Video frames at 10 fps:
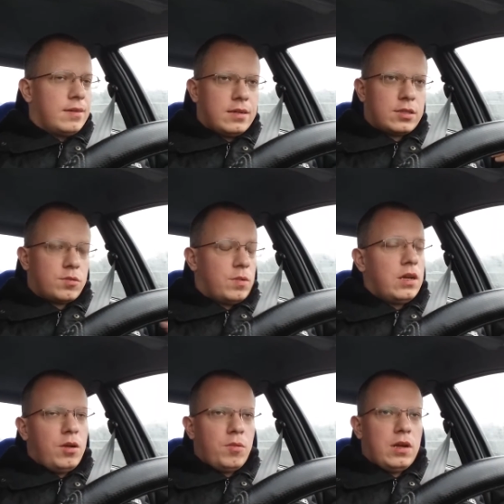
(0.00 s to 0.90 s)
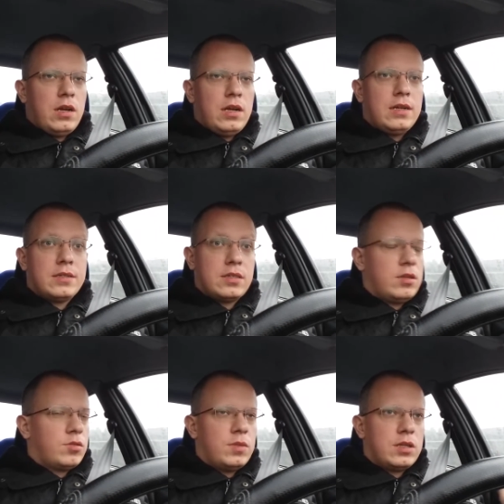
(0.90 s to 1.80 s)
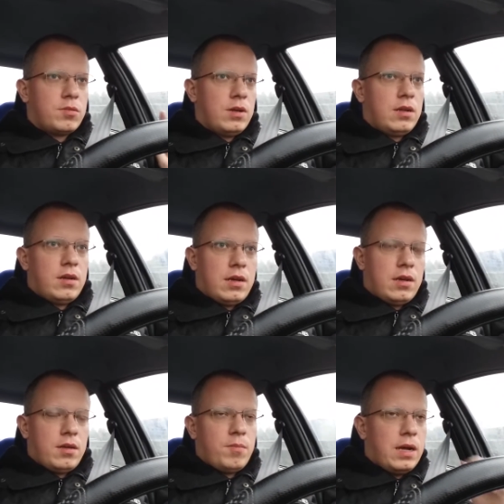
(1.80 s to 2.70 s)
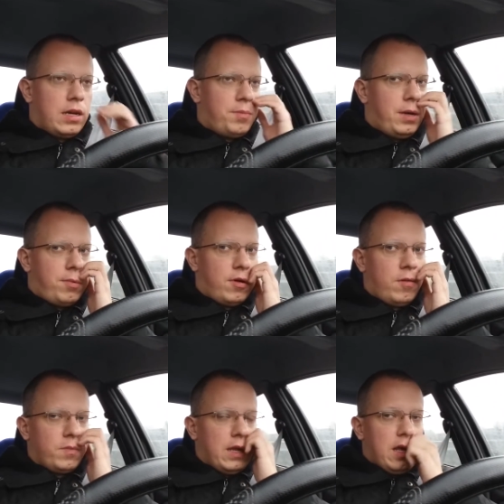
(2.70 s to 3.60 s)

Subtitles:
it's really easy to meet with many people.